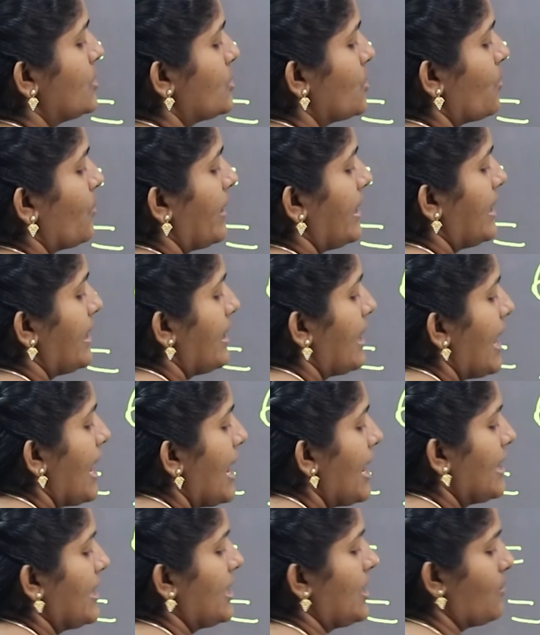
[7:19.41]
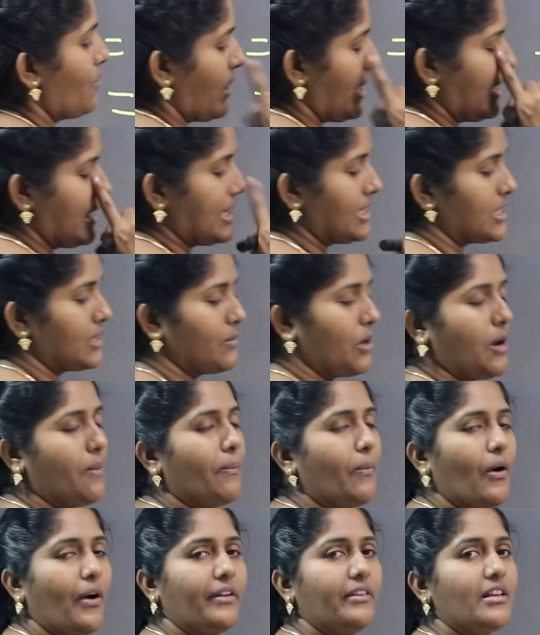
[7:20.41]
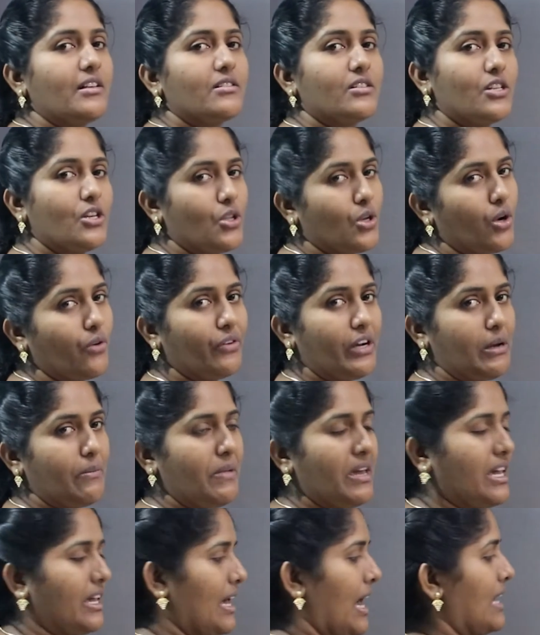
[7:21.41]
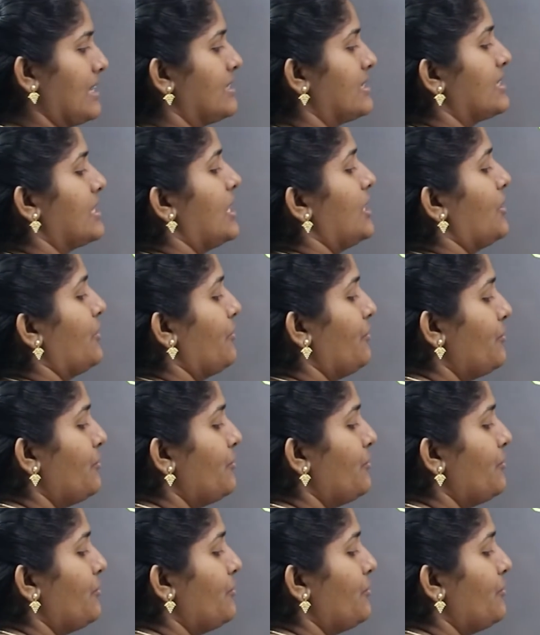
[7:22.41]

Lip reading: So, while adding one decimal point, the 0 will be cancelled.